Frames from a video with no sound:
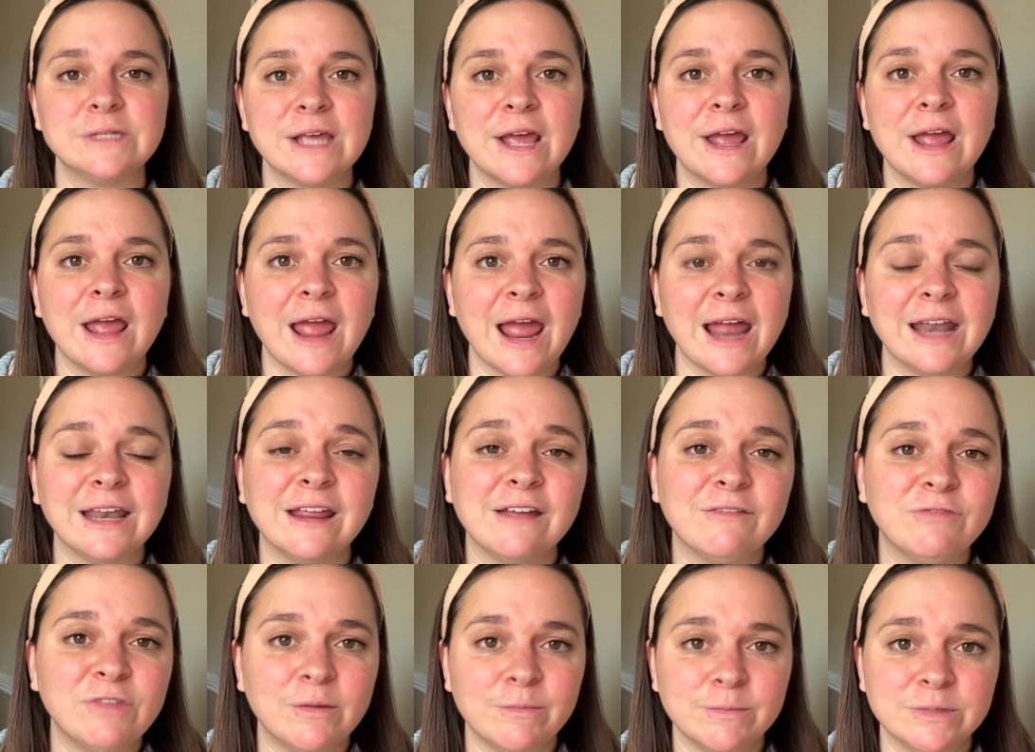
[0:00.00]
and give
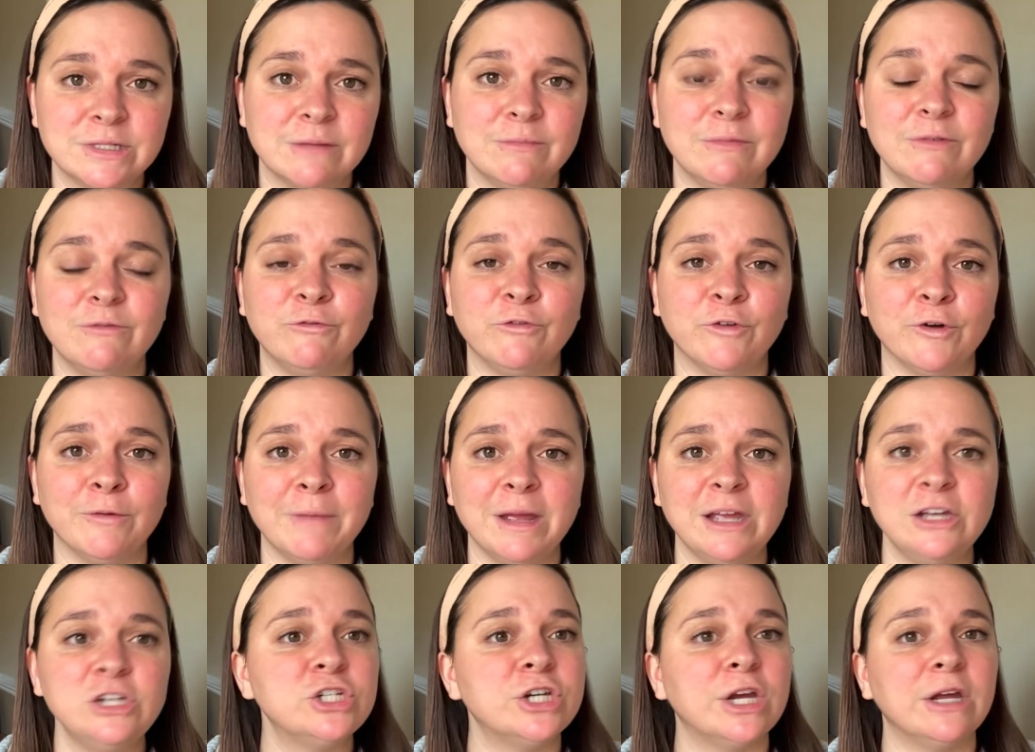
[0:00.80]
them some
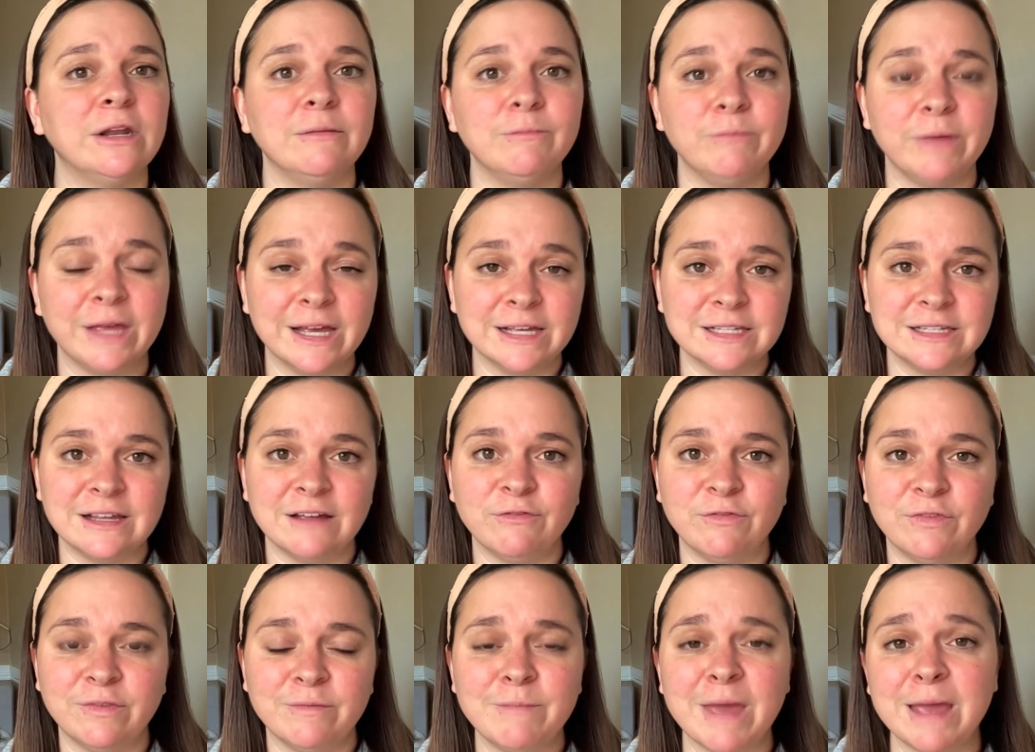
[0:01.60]
information, because if
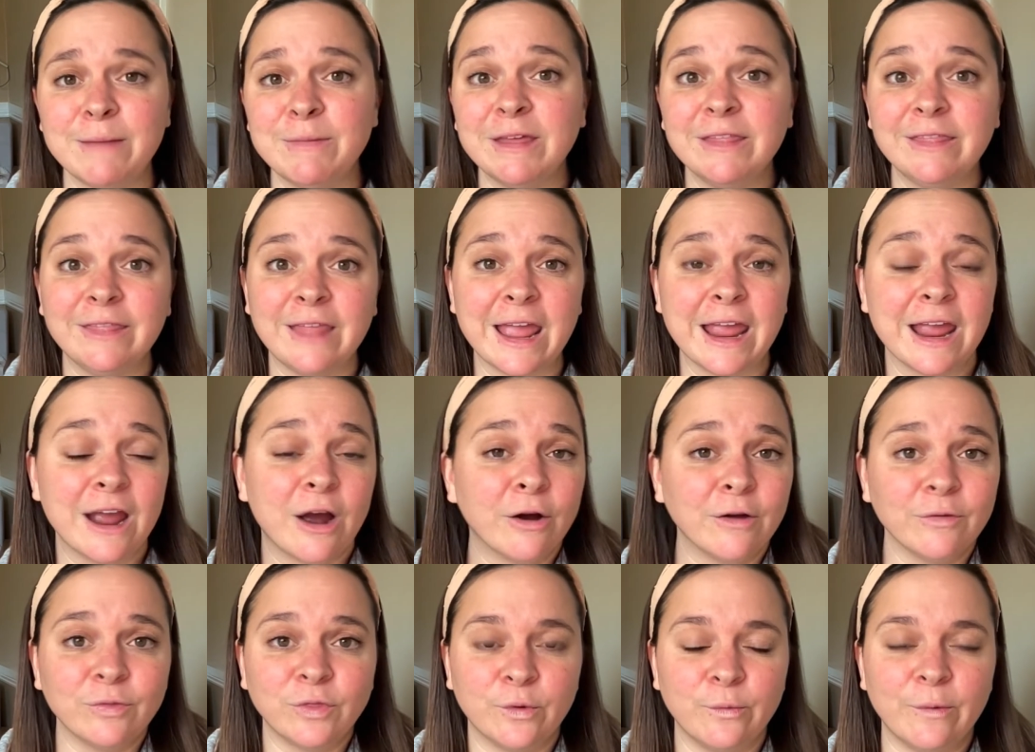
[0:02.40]
maybe they aren't
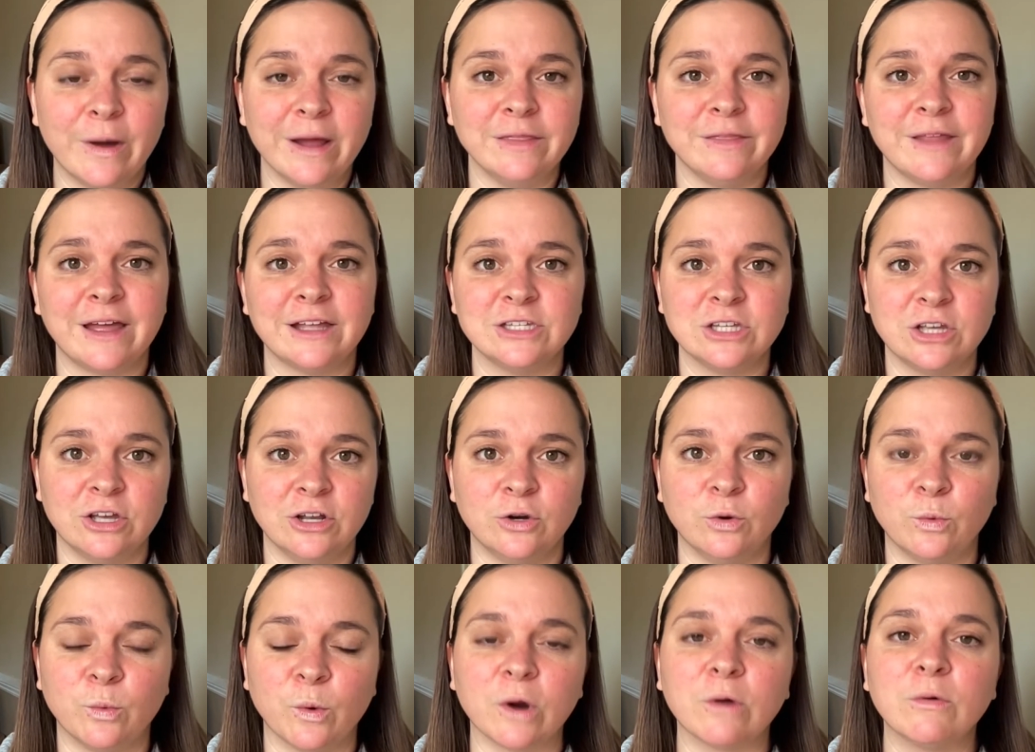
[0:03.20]
the one that's going to
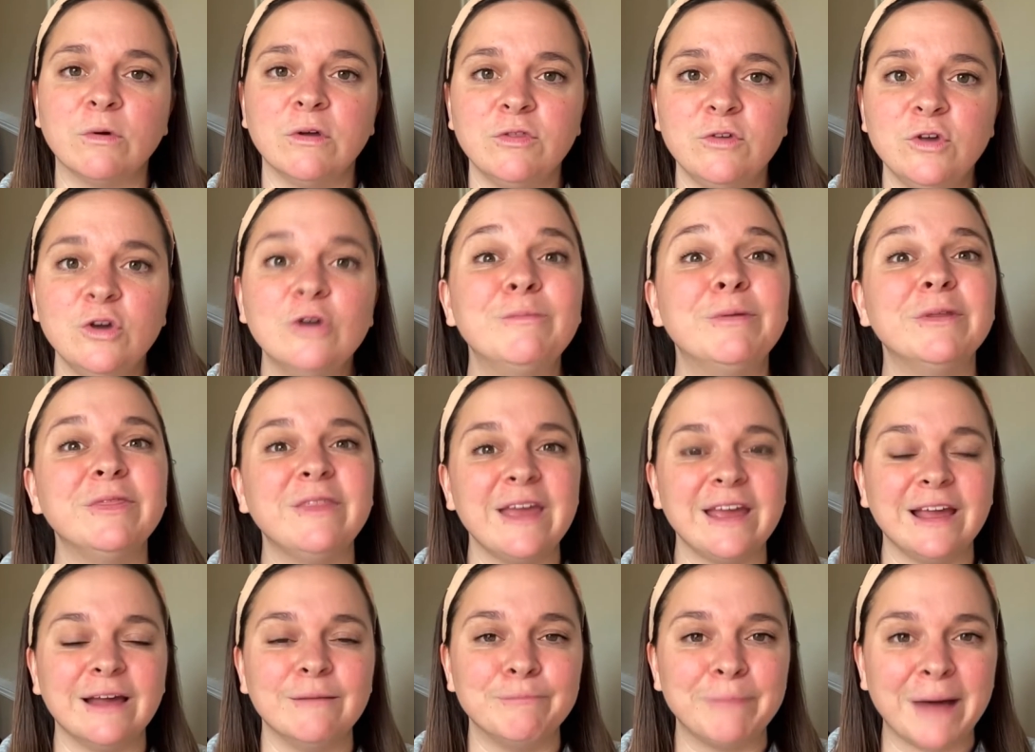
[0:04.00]
work with you, but they
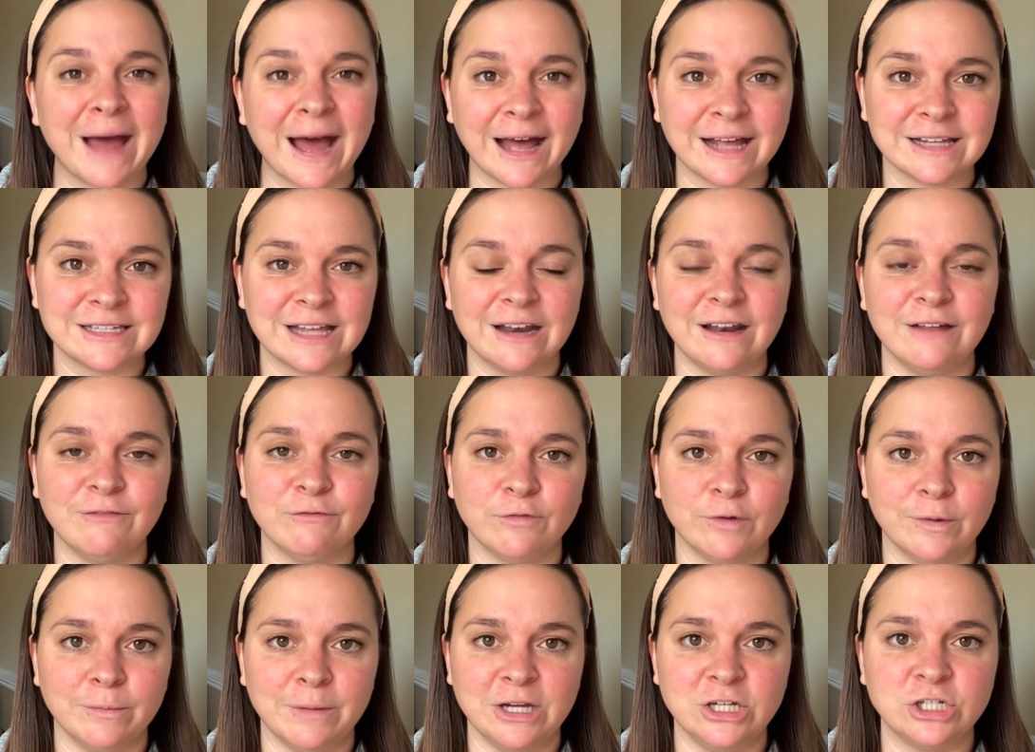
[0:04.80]
can pass that
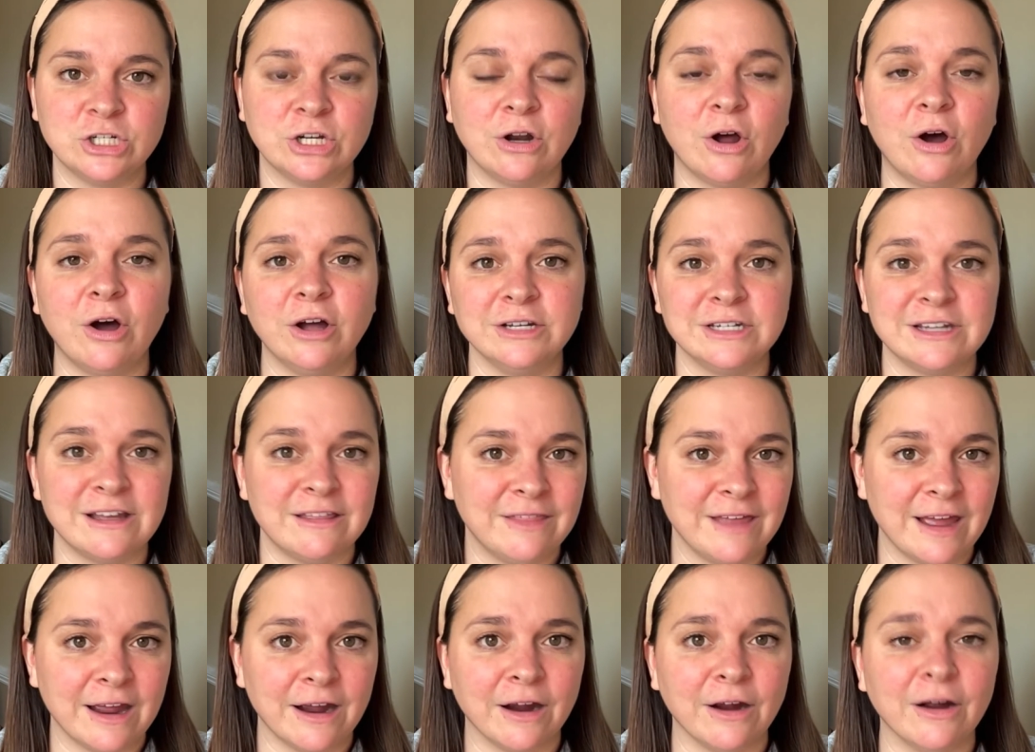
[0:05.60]
information on to
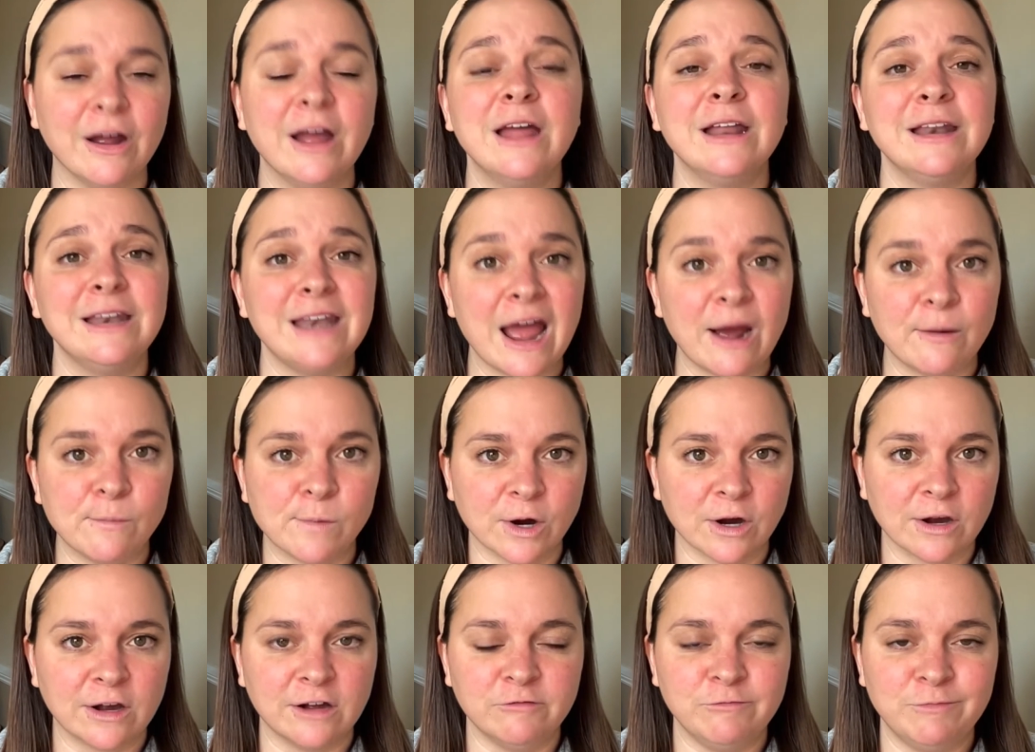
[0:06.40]
their network
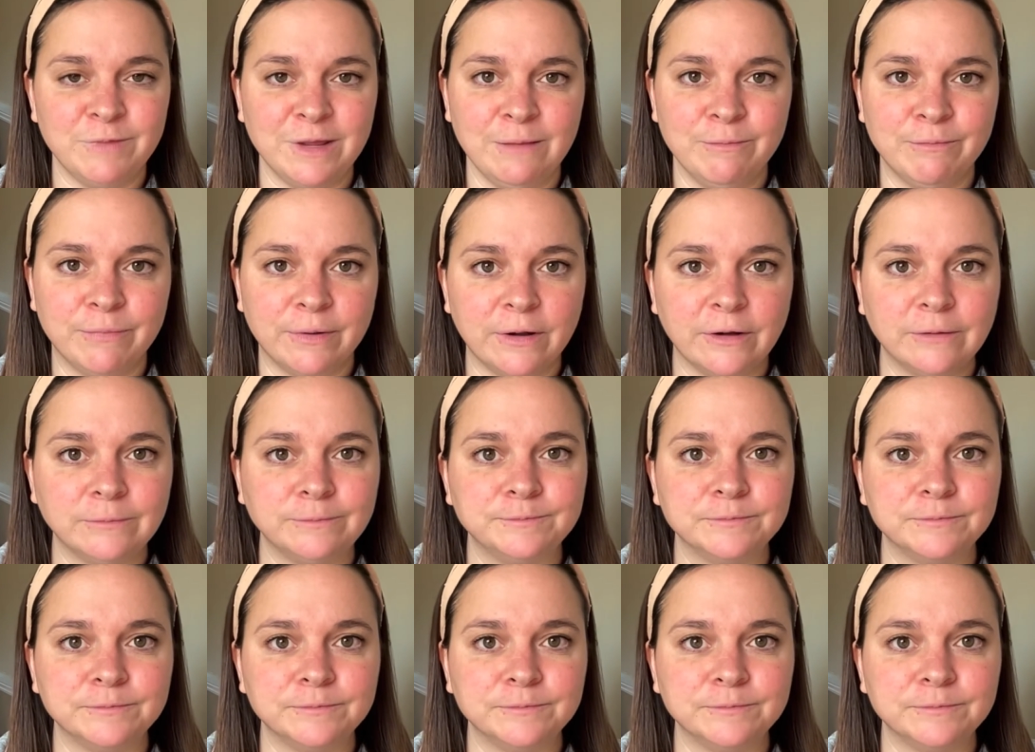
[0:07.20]
of people.